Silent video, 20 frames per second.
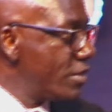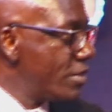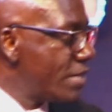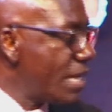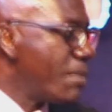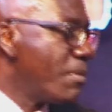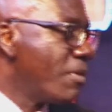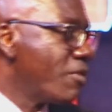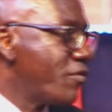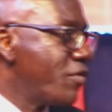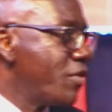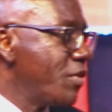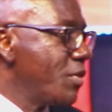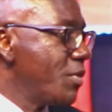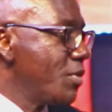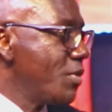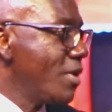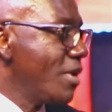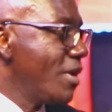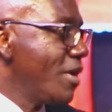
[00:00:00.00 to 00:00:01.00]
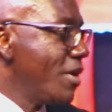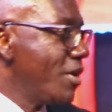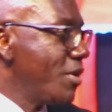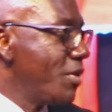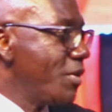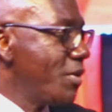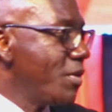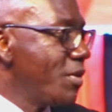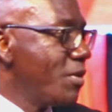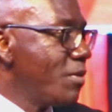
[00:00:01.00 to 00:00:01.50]
Some of you,
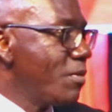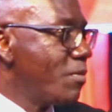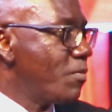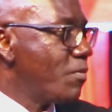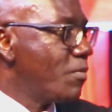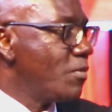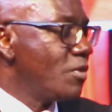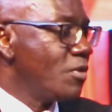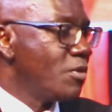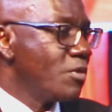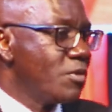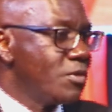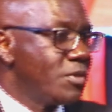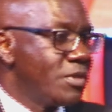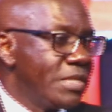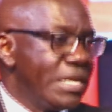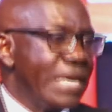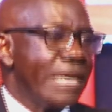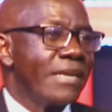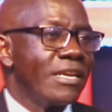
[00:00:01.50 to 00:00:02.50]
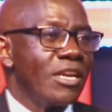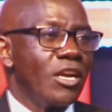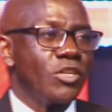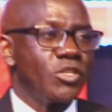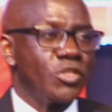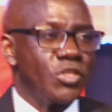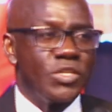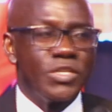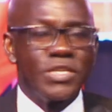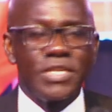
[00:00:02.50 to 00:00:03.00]
you take not
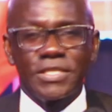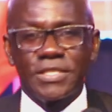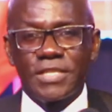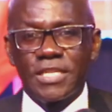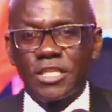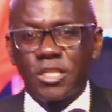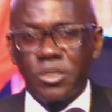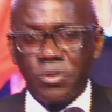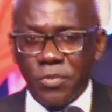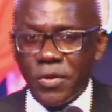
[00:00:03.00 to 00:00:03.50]
serious these